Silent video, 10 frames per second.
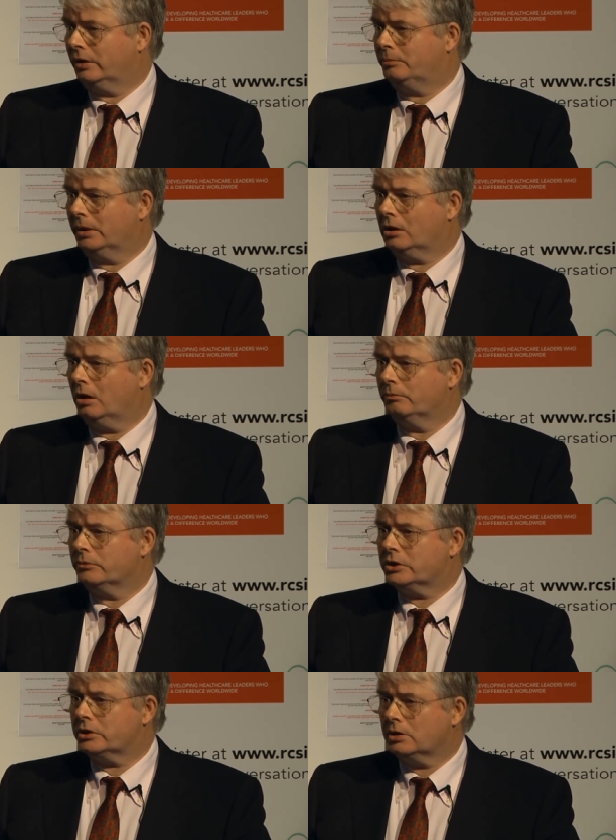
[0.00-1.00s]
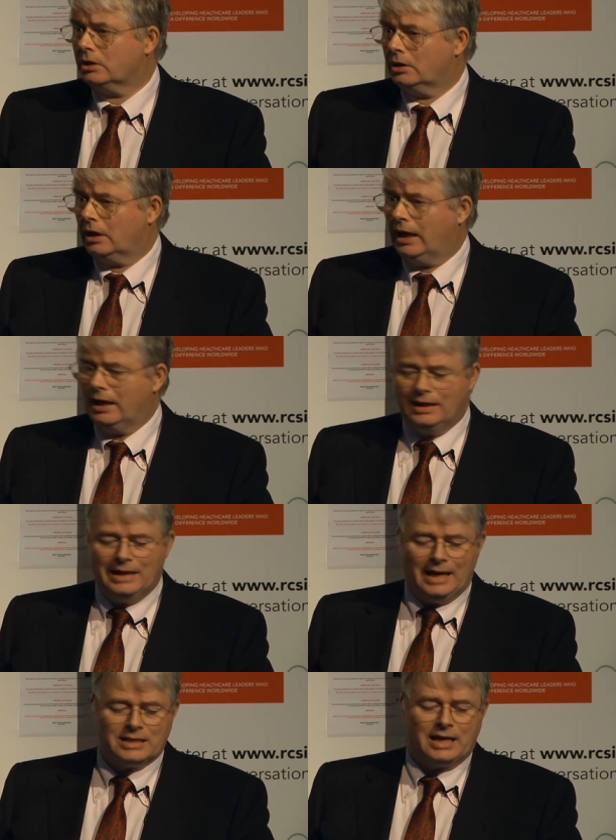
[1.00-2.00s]
It becomes uh,
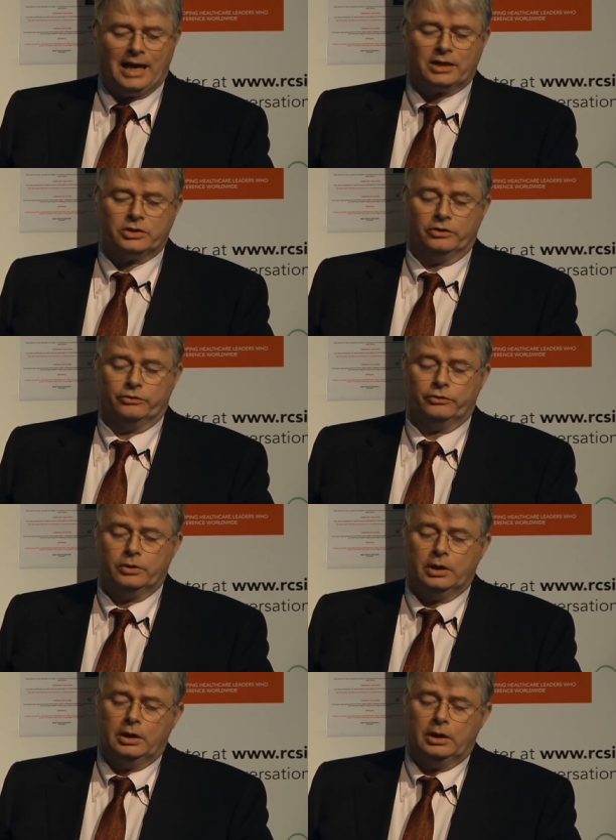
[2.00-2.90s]
less active.